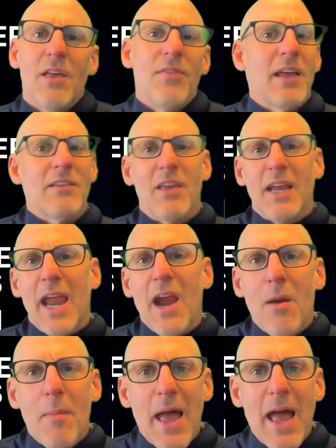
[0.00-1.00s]
things like
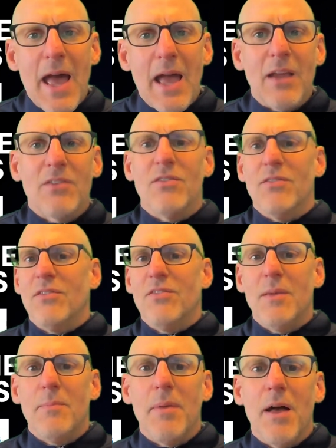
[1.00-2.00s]
airbags and
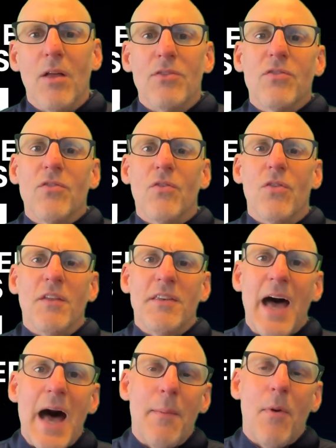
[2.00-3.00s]
seat belts for the
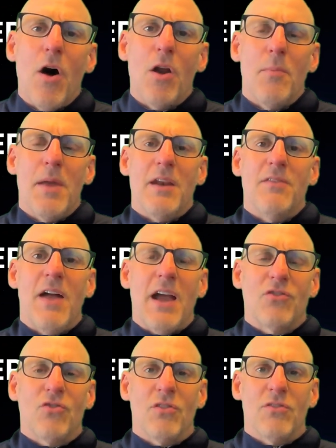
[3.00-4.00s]
top auto
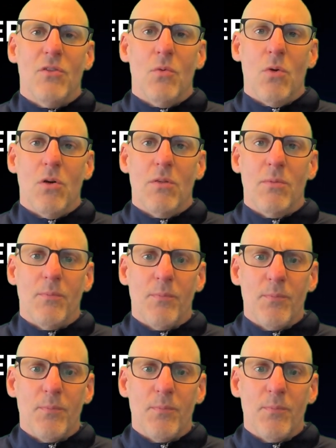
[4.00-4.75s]
manufacturers in the world.